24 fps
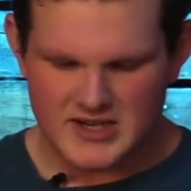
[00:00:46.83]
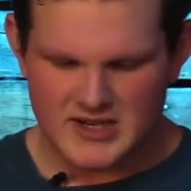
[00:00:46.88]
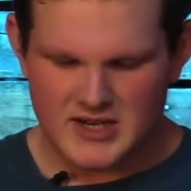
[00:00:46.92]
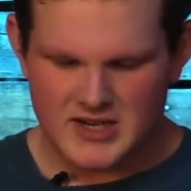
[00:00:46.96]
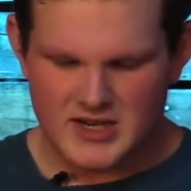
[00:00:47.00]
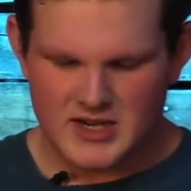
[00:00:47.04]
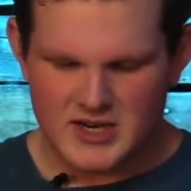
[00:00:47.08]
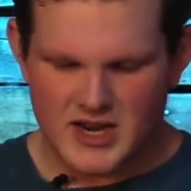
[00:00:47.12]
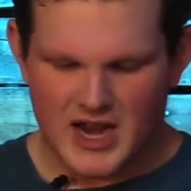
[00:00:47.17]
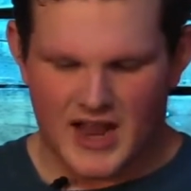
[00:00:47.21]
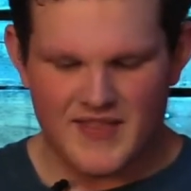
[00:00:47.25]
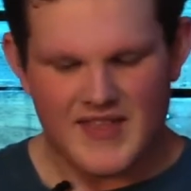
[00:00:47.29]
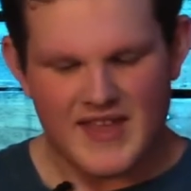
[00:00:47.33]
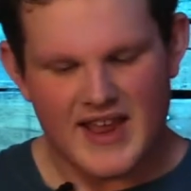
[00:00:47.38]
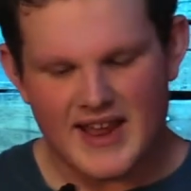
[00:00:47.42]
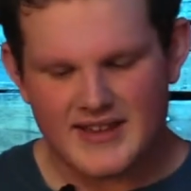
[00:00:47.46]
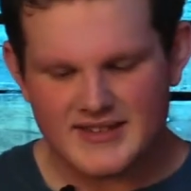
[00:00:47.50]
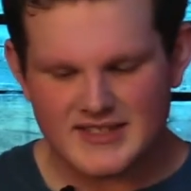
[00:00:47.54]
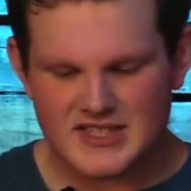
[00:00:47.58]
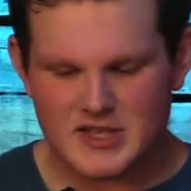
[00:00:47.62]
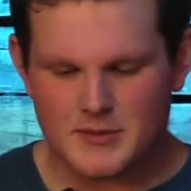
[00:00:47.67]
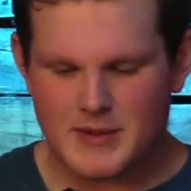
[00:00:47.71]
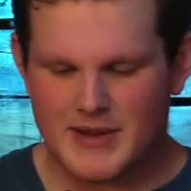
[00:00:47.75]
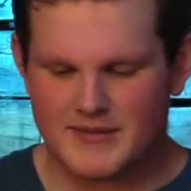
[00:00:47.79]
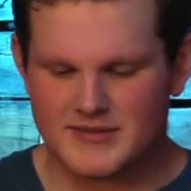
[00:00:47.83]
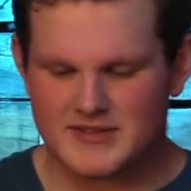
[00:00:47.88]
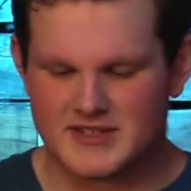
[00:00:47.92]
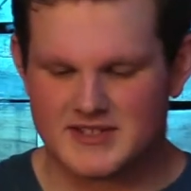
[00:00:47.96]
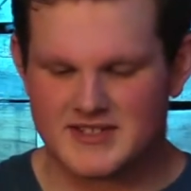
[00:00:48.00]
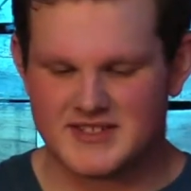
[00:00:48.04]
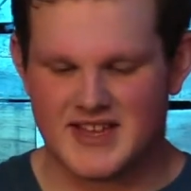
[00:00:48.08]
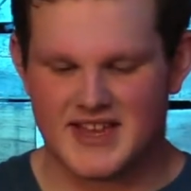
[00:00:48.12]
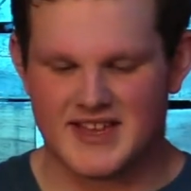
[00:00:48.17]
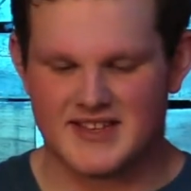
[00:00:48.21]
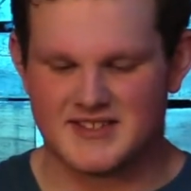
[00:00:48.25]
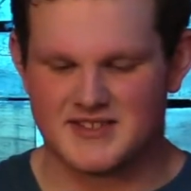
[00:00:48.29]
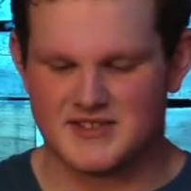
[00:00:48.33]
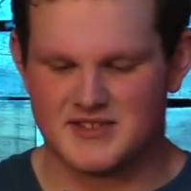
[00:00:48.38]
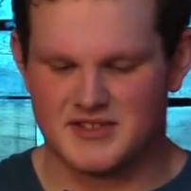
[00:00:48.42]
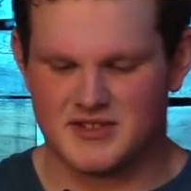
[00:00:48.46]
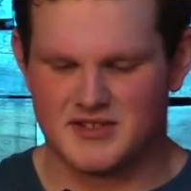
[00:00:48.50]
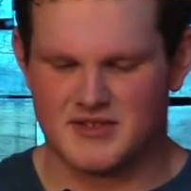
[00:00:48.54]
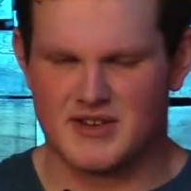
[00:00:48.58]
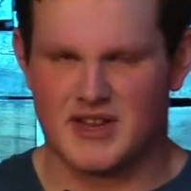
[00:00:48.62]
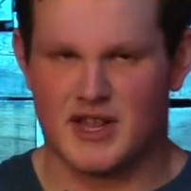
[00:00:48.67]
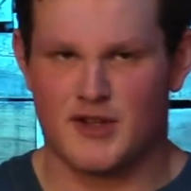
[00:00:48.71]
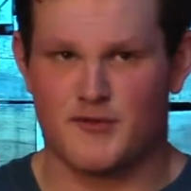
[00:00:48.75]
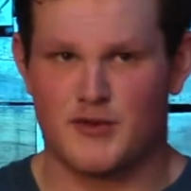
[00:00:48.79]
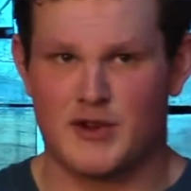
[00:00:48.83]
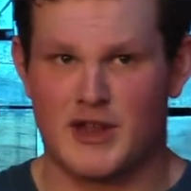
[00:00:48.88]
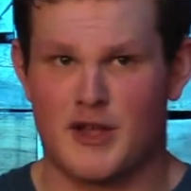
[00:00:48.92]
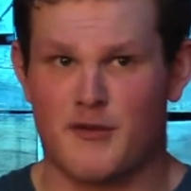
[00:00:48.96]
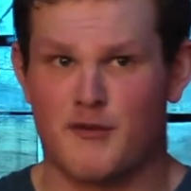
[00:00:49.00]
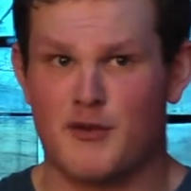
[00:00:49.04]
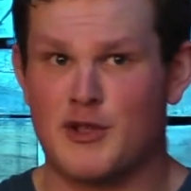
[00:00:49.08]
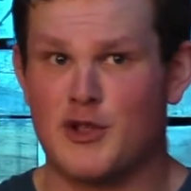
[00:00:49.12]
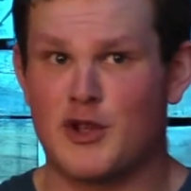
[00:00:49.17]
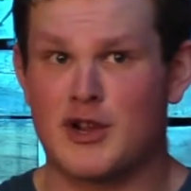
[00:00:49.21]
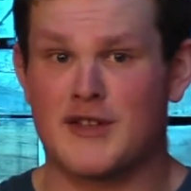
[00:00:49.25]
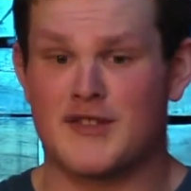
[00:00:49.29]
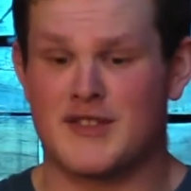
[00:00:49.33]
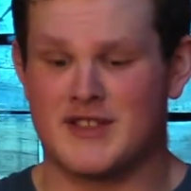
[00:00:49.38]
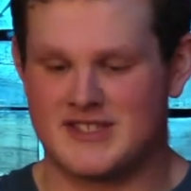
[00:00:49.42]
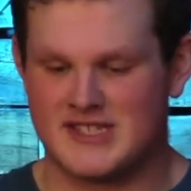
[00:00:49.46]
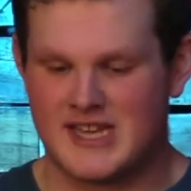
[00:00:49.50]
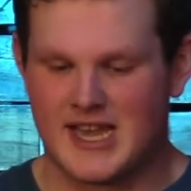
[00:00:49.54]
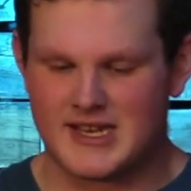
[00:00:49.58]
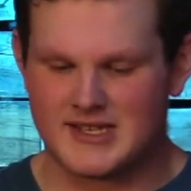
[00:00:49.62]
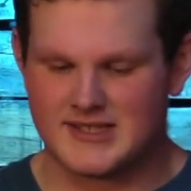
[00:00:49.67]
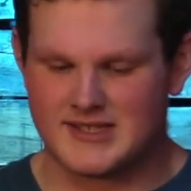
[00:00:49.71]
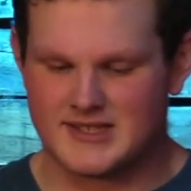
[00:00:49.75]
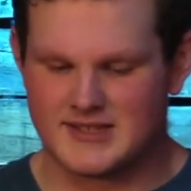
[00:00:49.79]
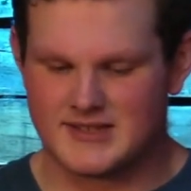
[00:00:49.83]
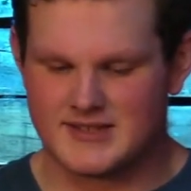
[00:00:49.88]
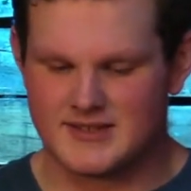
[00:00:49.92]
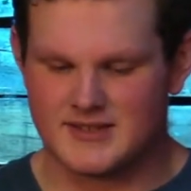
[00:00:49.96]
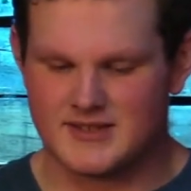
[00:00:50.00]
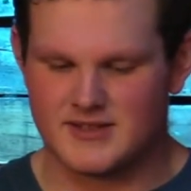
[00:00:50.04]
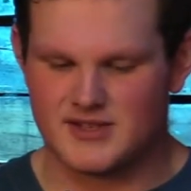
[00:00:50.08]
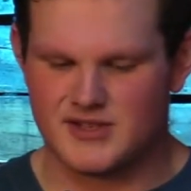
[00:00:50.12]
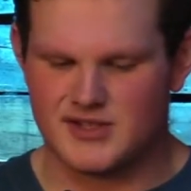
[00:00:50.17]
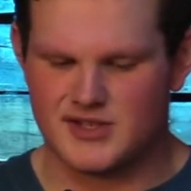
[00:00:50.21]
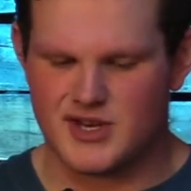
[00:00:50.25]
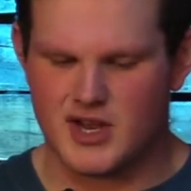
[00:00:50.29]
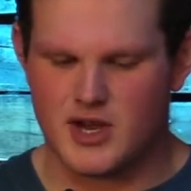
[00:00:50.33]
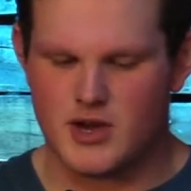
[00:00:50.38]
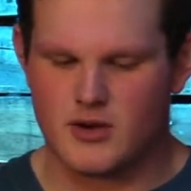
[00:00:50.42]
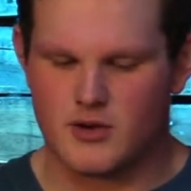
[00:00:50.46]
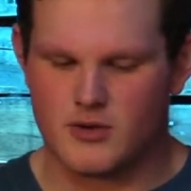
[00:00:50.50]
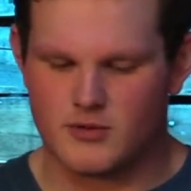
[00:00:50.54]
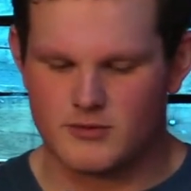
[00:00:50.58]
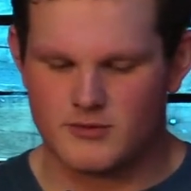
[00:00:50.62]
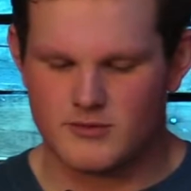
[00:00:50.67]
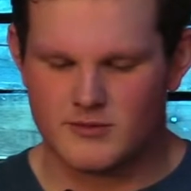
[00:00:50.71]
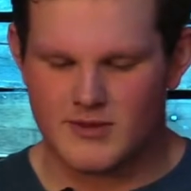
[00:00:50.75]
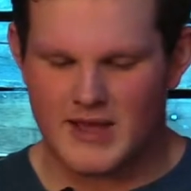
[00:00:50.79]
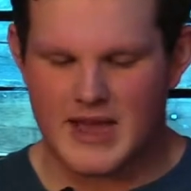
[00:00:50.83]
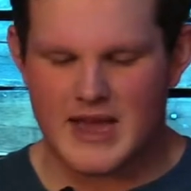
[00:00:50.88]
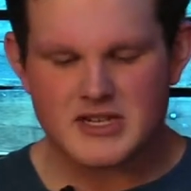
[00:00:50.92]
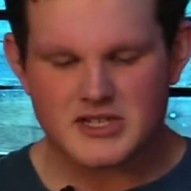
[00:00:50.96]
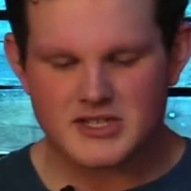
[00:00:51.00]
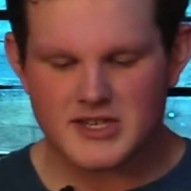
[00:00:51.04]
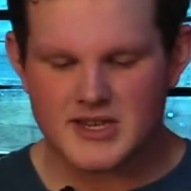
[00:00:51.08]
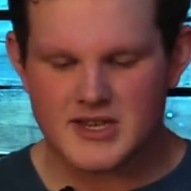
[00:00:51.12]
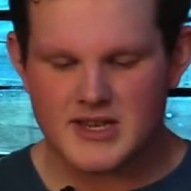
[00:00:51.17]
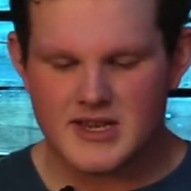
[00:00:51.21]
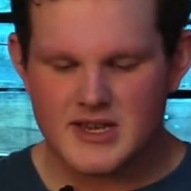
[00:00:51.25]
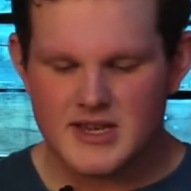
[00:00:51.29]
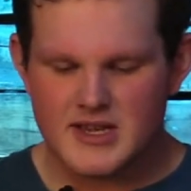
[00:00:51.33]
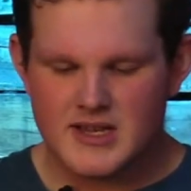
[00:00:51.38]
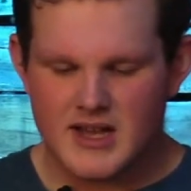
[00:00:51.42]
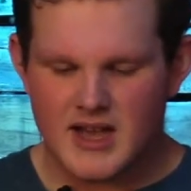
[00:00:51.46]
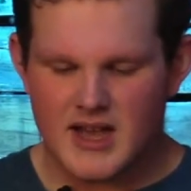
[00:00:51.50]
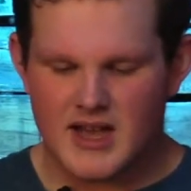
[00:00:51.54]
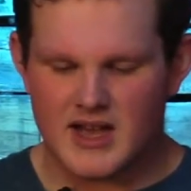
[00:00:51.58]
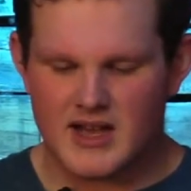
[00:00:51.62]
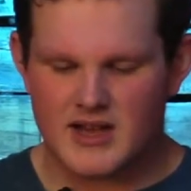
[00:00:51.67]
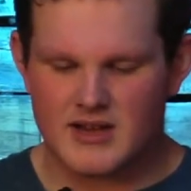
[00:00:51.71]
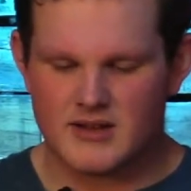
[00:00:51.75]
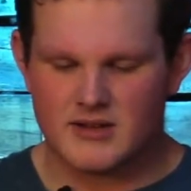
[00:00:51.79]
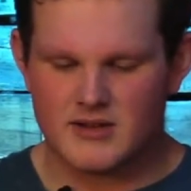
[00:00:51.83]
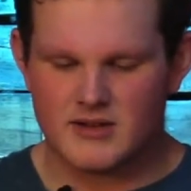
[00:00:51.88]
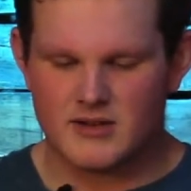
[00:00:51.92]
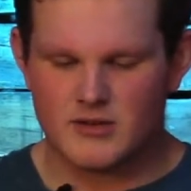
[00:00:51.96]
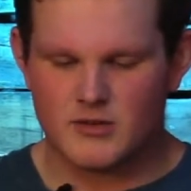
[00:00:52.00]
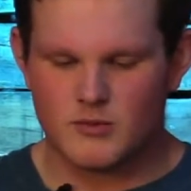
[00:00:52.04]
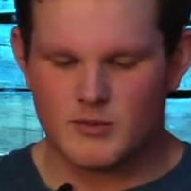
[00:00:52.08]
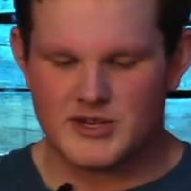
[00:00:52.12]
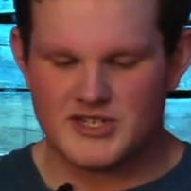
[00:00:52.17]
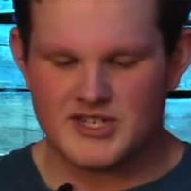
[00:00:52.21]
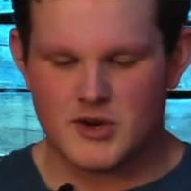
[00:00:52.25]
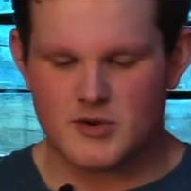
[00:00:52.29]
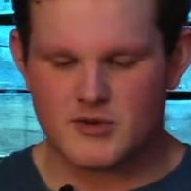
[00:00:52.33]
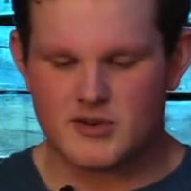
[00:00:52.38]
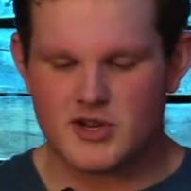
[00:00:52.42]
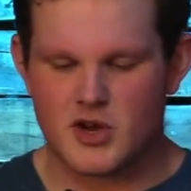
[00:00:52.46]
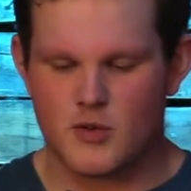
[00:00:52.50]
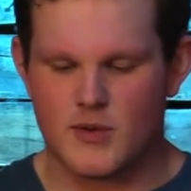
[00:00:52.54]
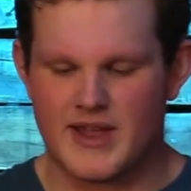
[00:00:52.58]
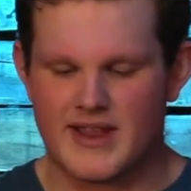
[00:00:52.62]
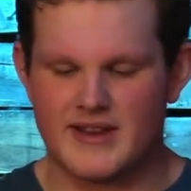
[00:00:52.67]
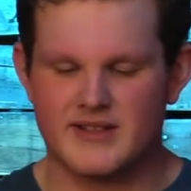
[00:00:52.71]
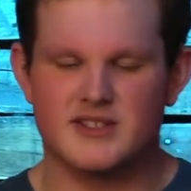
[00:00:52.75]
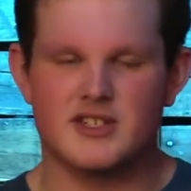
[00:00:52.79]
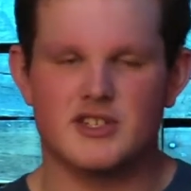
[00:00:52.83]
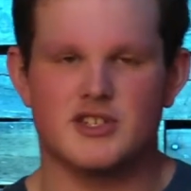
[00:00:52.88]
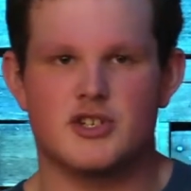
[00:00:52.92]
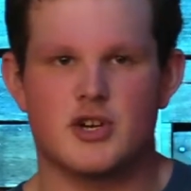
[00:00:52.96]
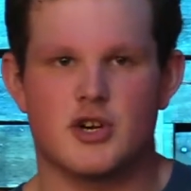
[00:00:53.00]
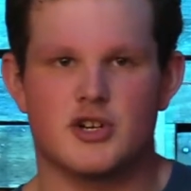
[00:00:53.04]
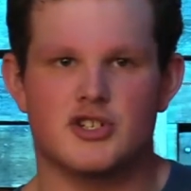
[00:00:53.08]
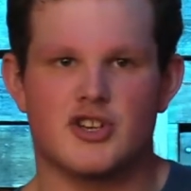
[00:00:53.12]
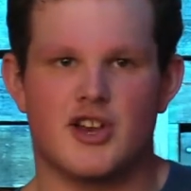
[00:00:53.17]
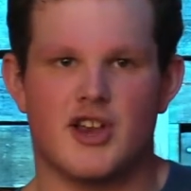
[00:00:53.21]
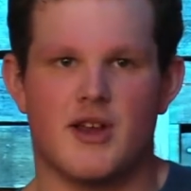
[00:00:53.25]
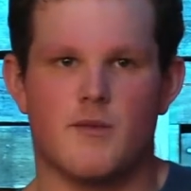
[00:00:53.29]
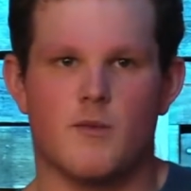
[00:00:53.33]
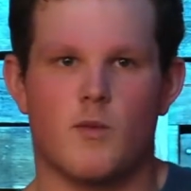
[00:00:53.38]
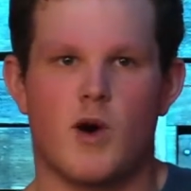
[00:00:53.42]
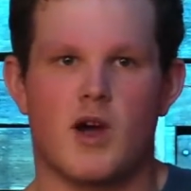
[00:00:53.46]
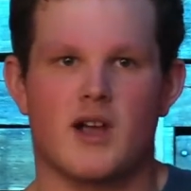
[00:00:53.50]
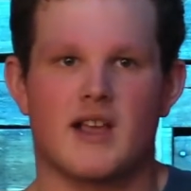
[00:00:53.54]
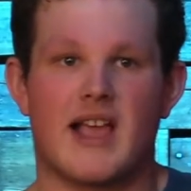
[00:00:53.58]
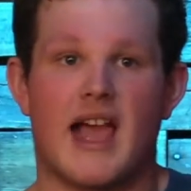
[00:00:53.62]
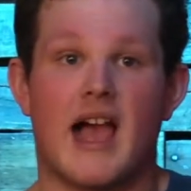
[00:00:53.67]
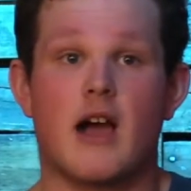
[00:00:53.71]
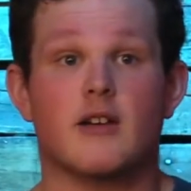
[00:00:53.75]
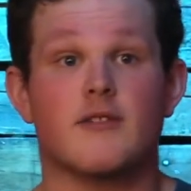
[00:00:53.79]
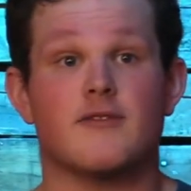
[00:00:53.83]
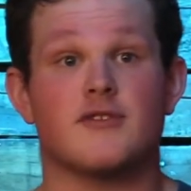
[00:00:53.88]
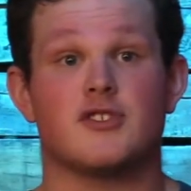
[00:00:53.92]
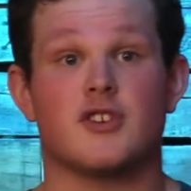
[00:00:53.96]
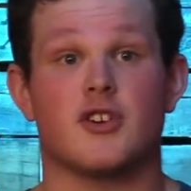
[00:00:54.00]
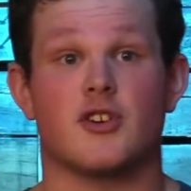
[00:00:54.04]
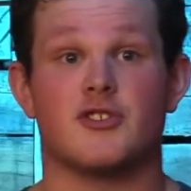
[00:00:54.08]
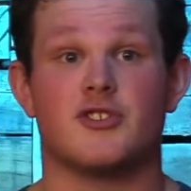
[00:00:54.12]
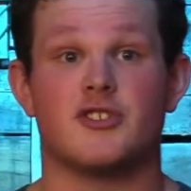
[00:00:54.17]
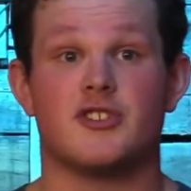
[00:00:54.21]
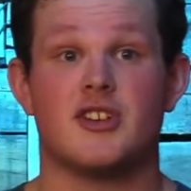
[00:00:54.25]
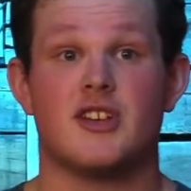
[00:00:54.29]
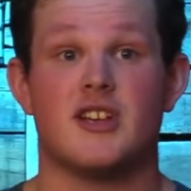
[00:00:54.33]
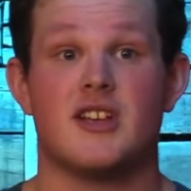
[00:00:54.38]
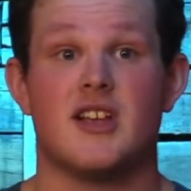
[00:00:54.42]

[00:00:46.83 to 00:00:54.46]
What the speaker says: And the answer that we have to say is, if we look at the text, is no. Actually, we don't go into church and walk out of church.